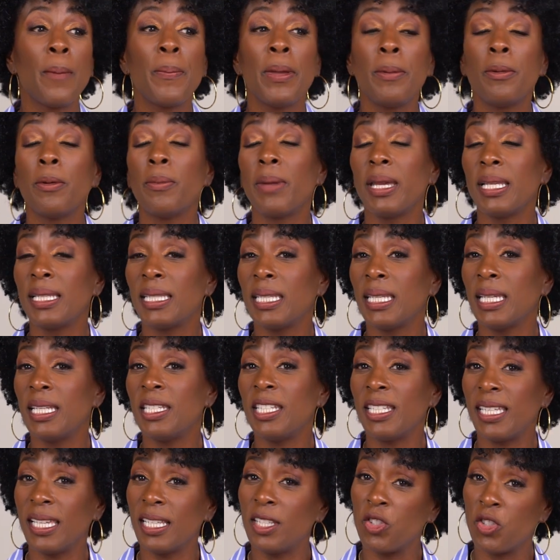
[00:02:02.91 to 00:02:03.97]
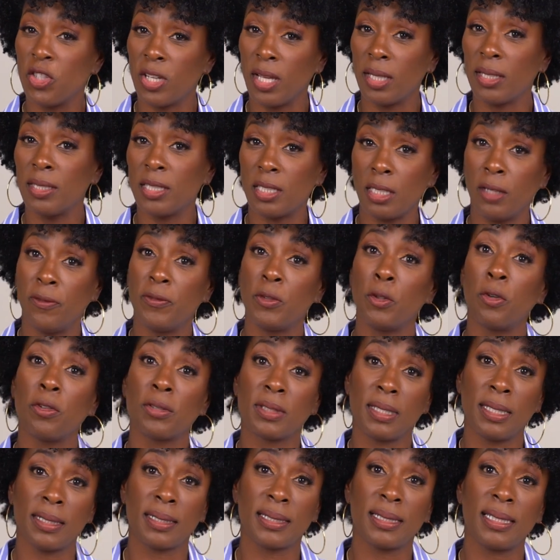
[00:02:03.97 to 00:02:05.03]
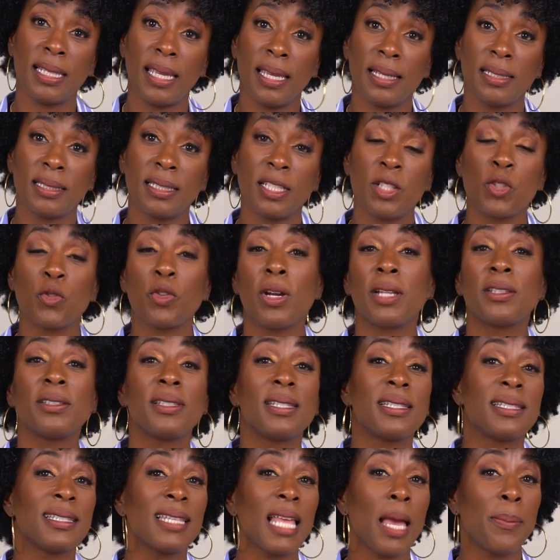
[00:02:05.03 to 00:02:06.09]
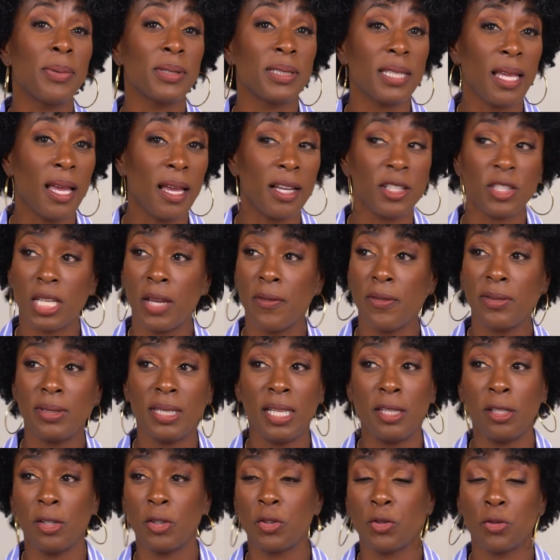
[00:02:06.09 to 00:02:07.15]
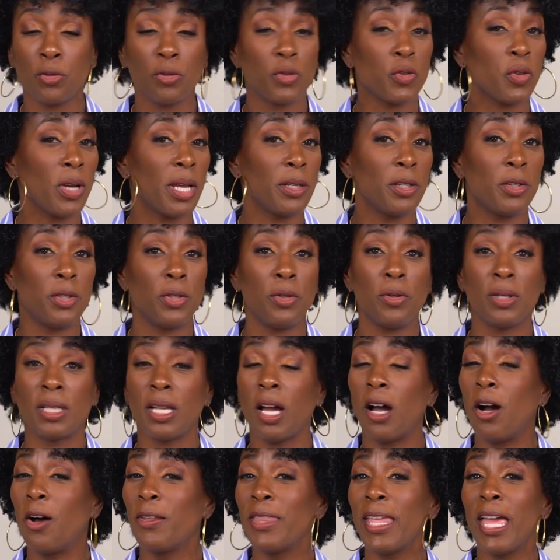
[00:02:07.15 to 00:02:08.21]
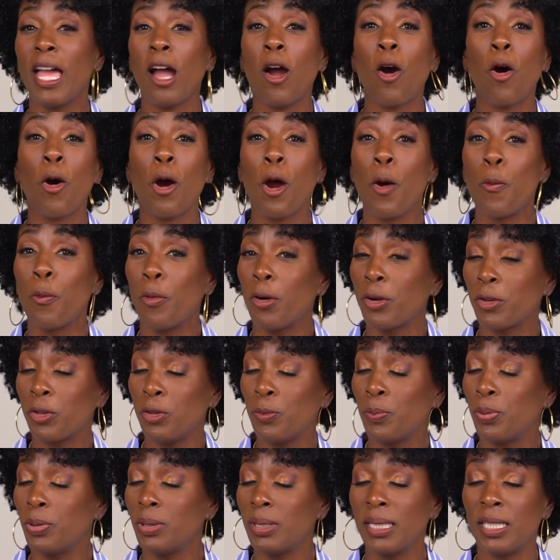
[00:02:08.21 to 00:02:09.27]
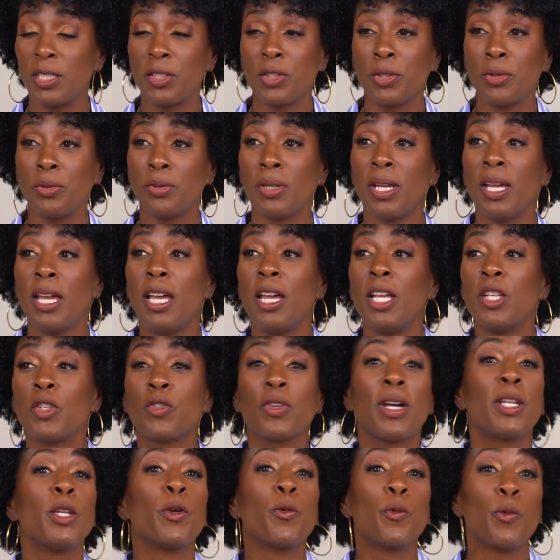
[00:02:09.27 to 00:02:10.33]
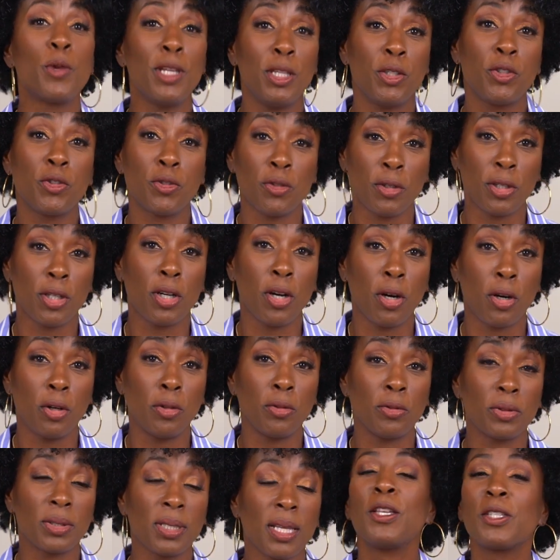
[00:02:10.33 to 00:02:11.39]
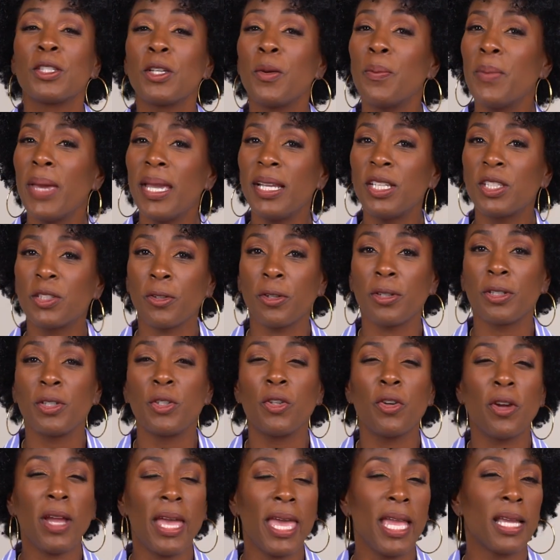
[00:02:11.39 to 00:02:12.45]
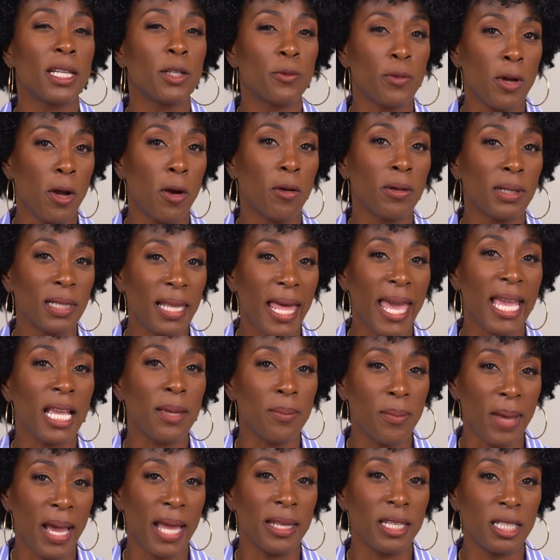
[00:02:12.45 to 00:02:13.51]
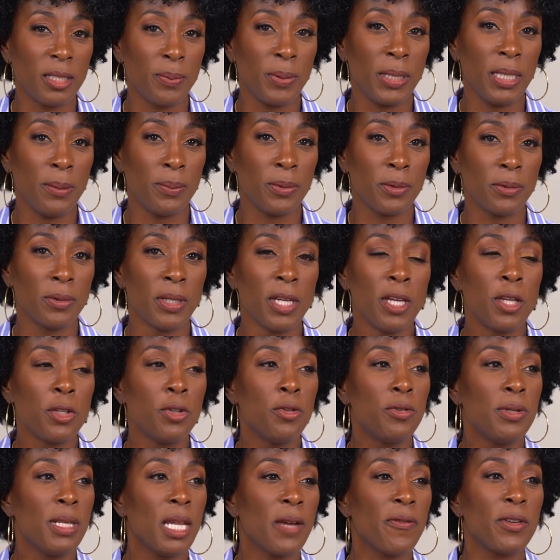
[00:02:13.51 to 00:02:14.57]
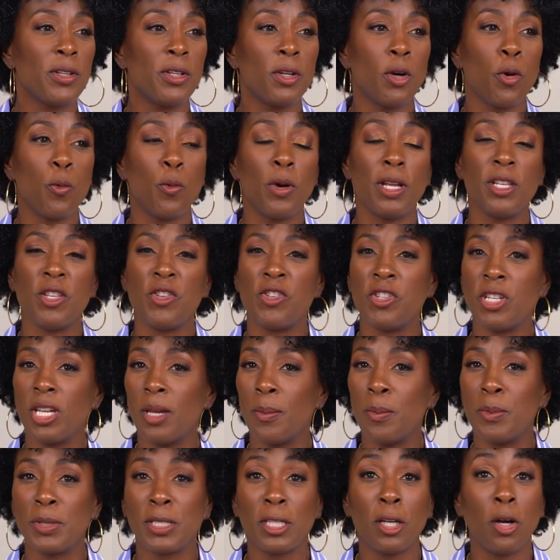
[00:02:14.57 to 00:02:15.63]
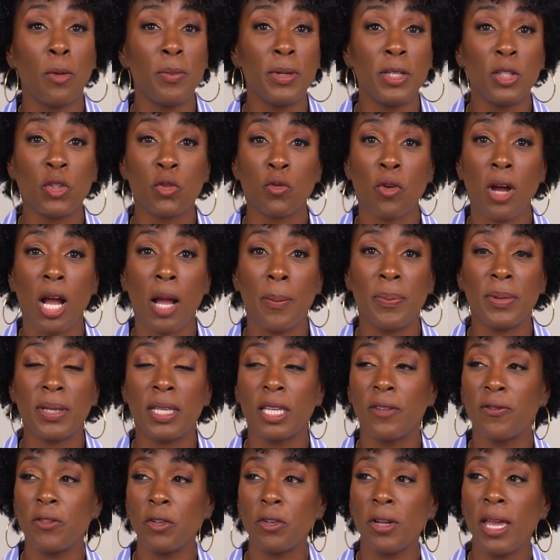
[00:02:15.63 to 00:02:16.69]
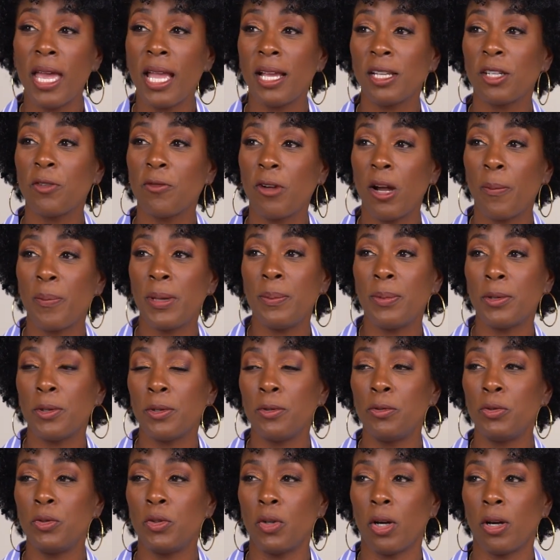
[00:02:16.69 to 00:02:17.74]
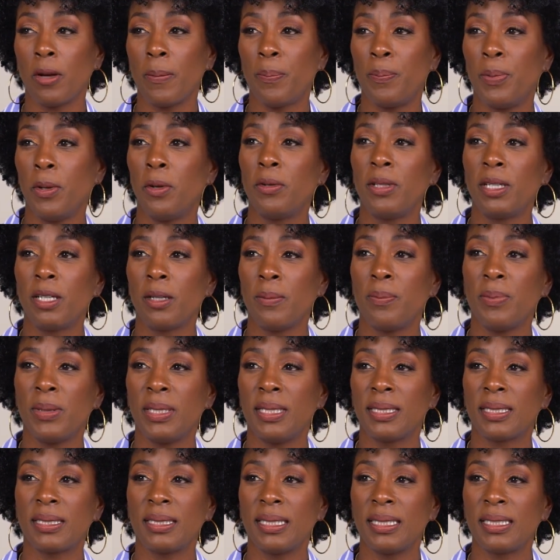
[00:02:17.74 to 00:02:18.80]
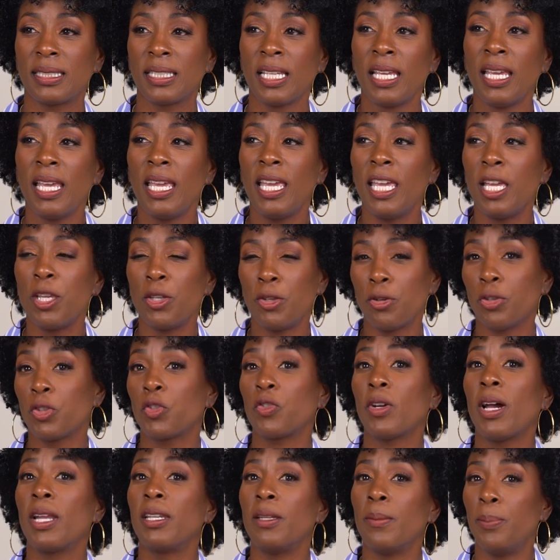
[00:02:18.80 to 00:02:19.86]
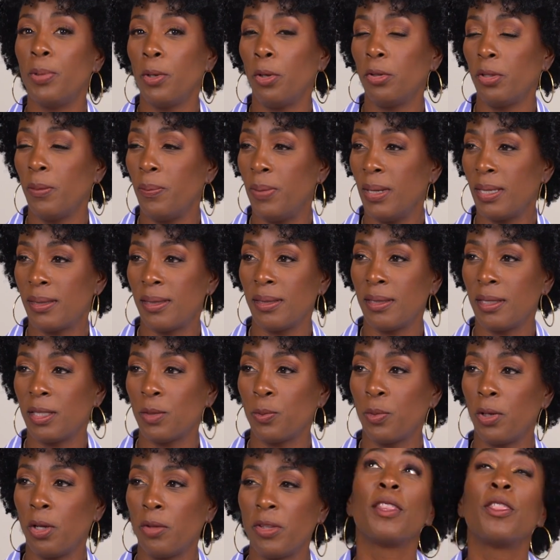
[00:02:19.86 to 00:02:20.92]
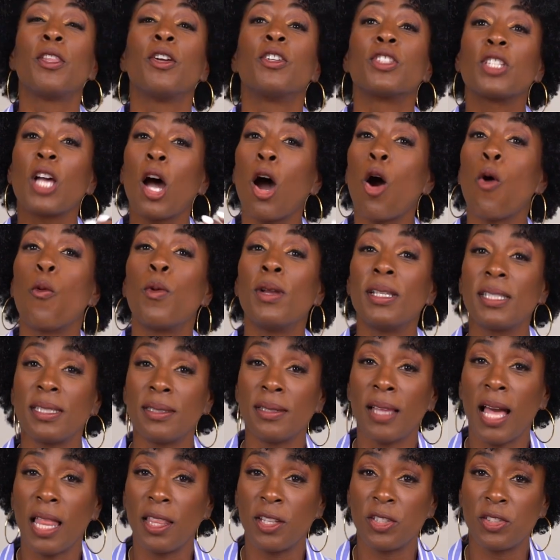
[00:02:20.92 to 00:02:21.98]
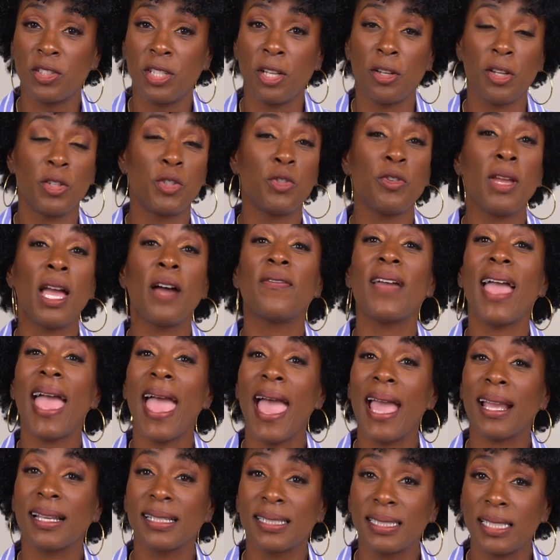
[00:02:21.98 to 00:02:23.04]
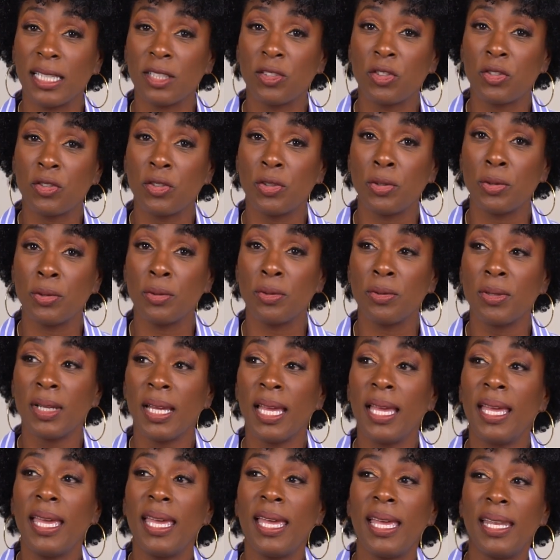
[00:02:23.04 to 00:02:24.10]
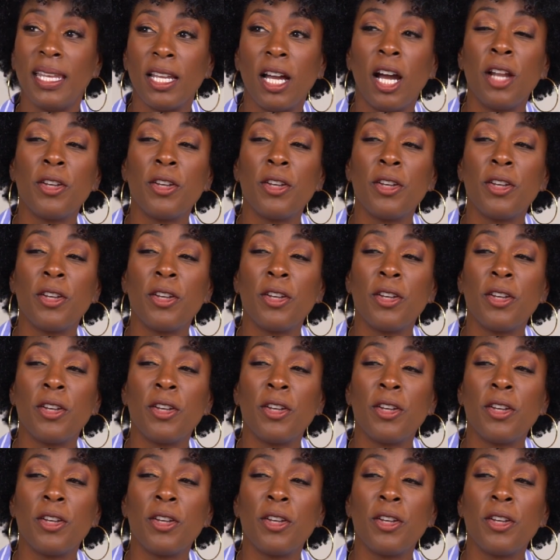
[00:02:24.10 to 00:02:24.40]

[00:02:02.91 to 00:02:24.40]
people may tend to get jealous of your success and try to sabotage everything that you're trying to do and all that hard work you put into trying to reach your goals. So make certain you're hanging around like-minded people. You never know what gems they'll be dropping. If you're hanging around people who are building a business and you're trying to build a business as well, there's always knowledge there that you have access to and